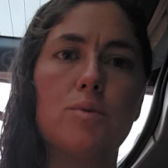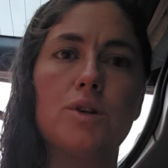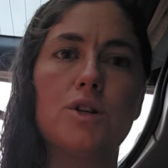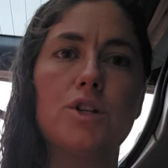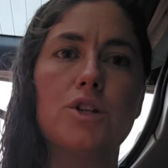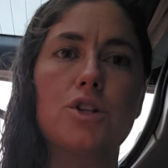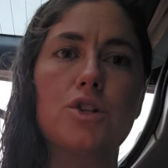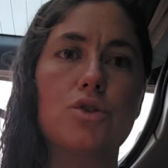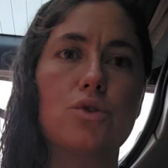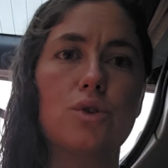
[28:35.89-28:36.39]

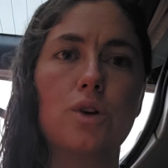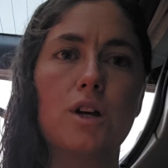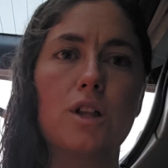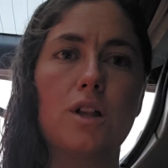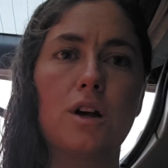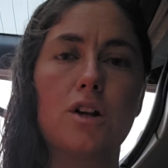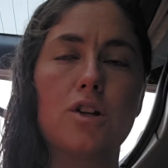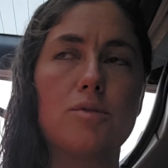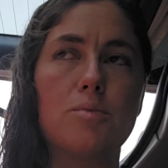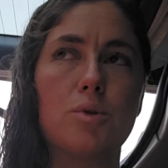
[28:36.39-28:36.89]
would
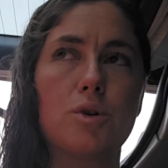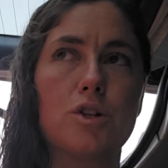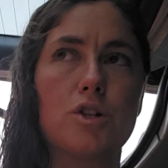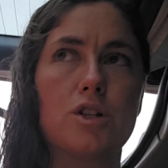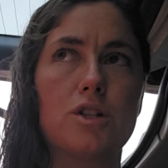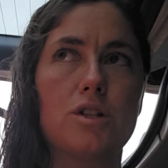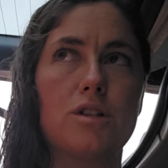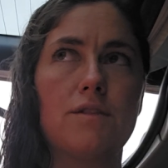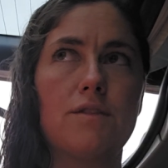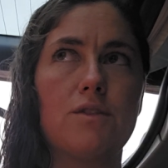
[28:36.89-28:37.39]
destroy large
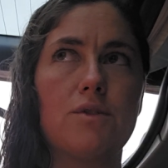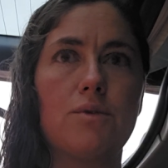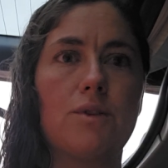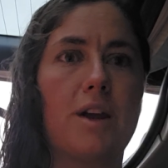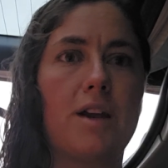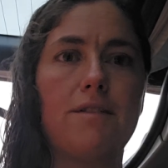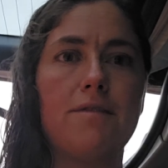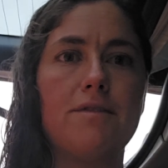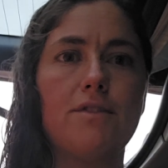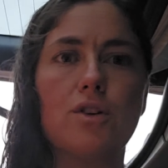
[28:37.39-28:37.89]
portions of the
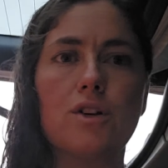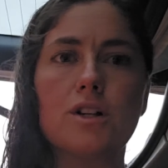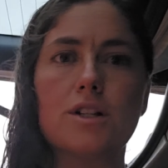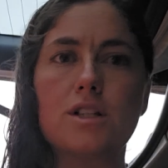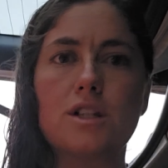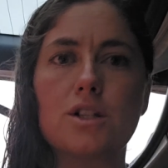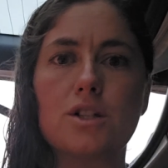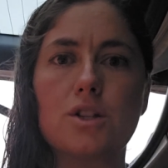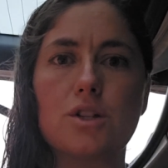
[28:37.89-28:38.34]
rainforest.